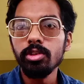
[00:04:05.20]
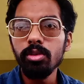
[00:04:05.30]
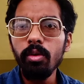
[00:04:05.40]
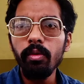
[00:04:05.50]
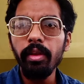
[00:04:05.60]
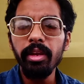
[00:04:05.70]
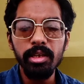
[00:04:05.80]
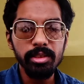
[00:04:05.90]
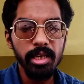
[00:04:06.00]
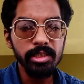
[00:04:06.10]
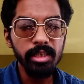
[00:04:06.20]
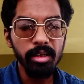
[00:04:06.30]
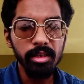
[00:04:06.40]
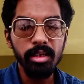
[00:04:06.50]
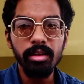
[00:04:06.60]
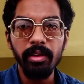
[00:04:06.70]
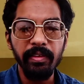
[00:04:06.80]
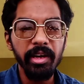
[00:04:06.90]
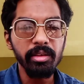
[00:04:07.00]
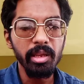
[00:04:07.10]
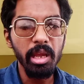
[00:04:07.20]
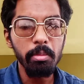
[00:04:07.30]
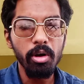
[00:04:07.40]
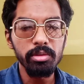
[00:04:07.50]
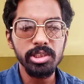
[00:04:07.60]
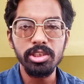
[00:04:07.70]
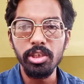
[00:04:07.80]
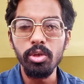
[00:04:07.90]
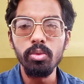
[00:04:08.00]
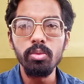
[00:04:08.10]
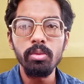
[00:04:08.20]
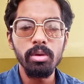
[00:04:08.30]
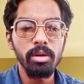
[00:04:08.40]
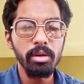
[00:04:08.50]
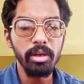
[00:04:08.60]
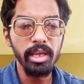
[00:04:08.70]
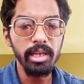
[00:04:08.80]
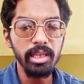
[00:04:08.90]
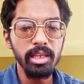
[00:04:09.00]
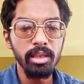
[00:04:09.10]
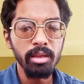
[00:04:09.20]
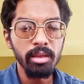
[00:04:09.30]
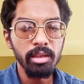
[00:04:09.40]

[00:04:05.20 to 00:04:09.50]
So trainers, here's another great thing about this new Daily